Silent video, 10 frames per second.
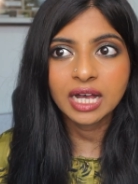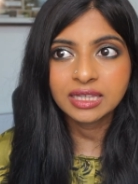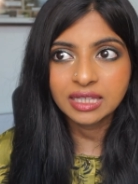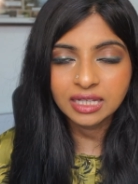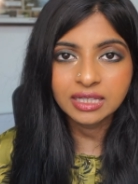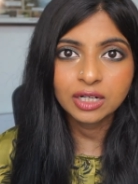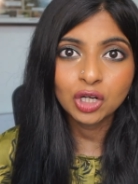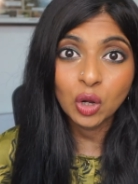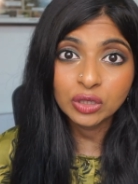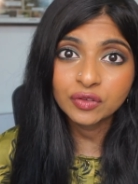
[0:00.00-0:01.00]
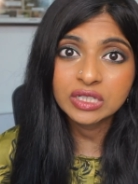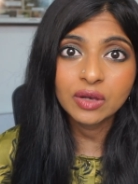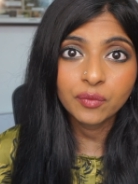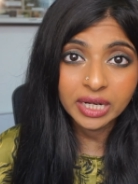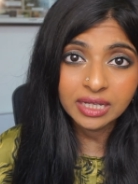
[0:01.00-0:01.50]
I think that a lot of us
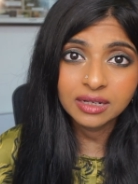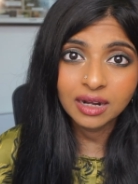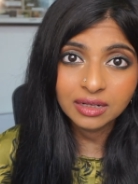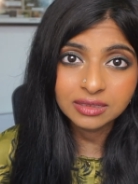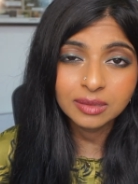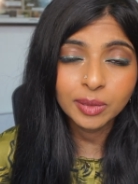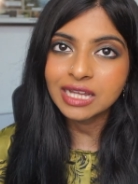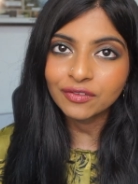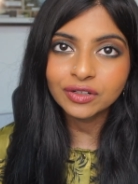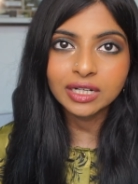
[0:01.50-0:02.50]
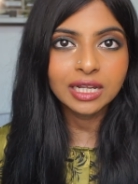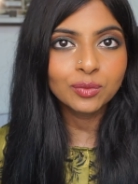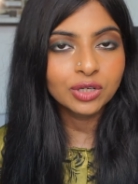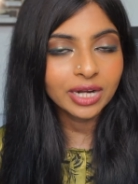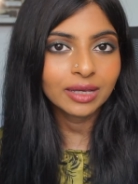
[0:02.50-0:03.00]
are very reluctant, but definitely
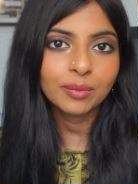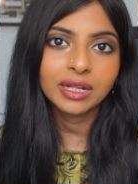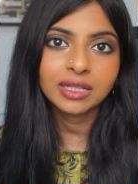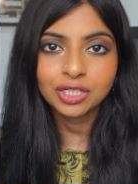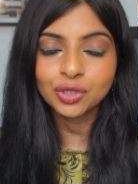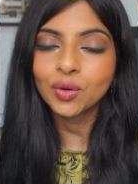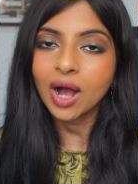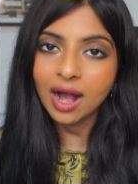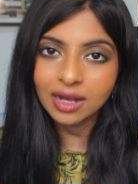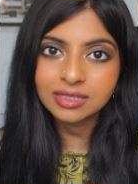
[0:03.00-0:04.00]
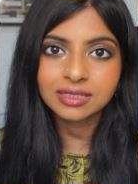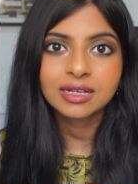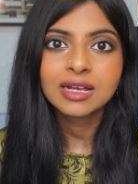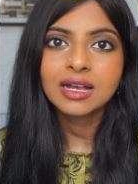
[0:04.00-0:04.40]
would recommend that you ask